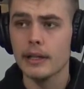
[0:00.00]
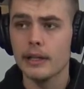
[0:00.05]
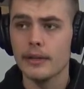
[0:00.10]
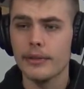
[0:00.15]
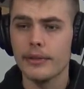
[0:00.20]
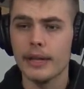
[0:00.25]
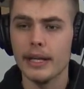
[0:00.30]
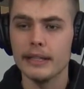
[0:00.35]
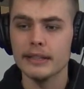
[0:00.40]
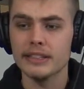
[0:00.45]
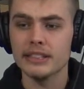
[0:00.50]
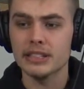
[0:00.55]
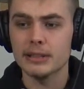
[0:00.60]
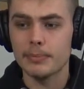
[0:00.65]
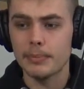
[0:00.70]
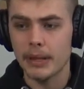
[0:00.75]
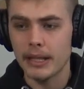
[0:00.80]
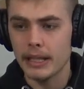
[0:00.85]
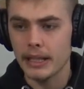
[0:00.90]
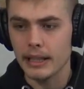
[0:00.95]
than
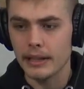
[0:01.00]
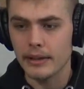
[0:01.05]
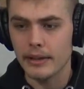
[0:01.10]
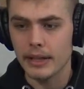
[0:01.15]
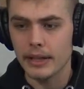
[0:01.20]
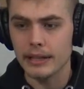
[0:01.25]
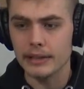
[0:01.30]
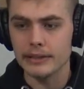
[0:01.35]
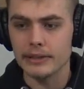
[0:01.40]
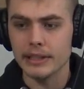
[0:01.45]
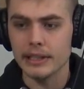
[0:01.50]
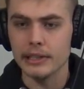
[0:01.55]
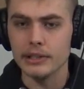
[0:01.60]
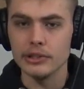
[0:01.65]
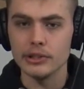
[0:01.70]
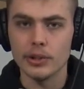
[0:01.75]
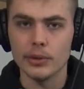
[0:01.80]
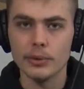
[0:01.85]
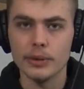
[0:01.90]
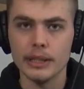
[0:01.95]
spending things that you
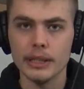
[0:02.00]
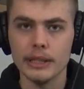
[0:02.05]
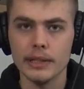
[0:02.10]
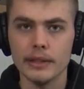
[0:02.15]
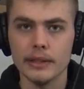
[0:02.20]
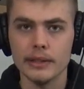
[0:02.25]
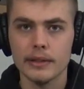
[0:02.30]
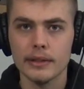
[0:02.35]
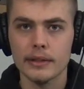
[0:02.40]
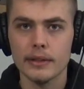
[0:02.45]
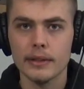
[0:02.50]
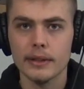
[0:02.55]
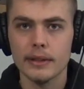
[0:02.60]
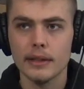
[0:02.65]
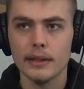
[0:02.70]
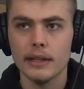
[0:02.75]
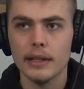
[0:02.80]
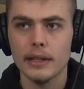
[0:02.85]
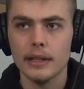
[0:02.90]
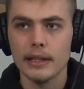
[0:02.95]
don't need.
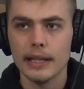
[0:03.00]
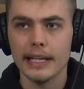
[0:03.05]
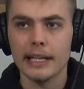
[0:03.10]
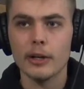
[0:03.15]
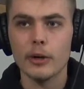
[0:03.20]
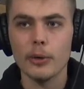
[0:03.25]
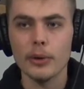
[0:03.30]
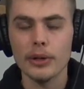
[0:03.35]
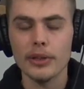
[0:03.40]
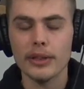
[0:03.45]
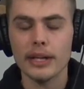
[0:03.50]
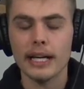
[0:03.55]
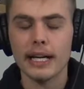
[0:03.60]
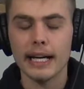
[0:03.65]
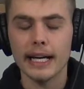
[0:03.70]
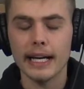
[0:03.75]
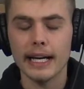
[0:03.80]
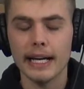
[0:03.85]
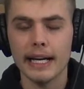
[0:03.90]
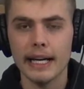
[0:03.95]
Like, only thing
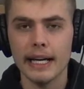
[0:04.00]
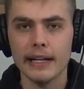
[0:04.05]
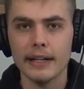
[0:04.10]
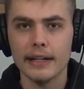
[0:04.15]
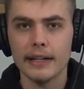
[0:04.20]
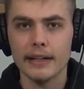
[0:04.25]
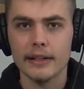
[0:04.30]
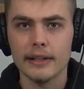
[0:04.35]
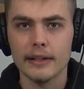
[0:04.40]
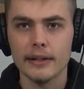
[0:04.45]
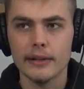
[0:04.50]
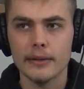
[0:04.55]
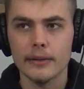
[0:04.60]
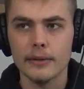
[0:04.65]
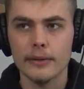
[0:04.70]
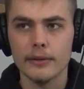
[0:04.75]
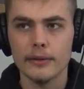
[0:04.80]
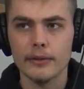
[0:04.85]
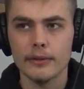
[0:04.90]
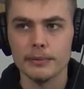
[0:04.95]
I had
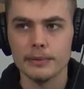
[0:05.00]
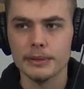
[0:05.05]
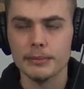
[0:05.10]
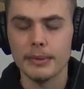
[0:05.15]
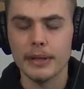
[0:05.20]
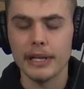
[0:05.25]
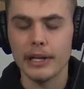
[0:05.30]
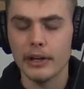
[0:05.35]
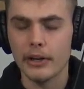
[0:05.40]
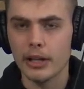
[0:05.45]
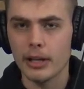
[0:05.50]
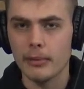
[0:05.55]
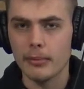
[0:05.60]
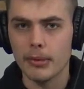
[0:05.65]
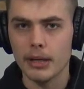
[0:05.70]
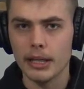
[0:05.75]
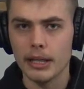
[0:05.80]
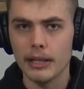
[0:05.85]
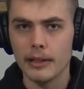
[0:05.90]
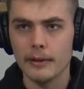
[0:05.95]
from spending all that
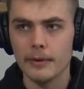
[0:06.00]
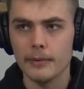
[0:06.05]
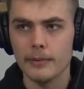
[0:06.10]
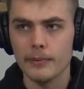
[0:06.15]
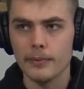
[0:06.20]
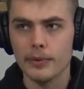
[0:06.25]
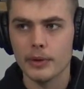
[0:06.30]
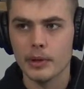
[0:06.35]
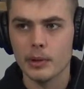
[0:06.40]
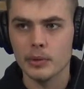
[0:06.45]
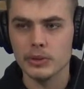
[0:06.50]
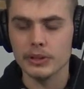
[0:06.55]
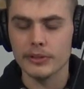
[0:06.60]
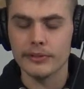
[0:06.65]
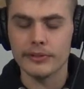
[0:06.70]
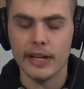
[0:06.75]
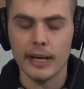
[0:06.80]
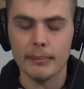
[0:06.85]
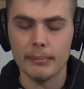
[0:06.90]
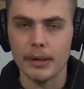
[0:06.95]
money was a
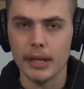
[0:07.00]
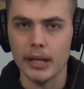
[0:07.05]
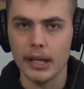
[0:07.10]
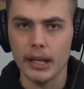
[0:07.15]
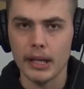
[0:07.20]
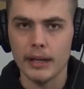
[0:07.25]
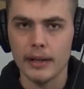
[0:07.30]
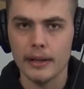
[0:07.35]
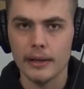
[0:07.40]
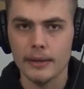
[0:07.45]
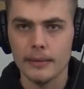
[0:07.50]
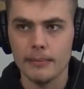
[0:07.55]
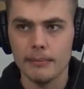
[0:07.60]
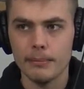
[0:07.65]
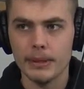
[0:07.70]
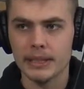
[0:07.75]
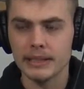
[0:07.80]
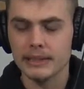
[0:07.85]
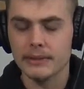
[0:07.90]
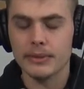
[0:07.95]
fat belly
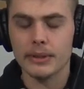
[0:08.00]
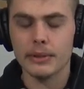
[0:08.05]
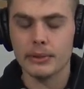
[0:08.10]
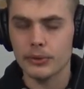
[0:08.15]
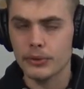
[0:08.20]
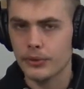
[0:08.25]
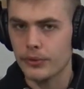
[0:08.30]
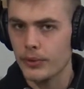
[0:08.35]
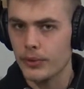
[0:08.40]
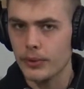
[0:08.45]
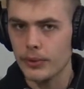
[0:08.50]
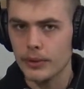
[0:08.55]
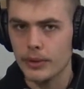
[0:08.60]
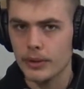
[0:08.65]
because everything was food.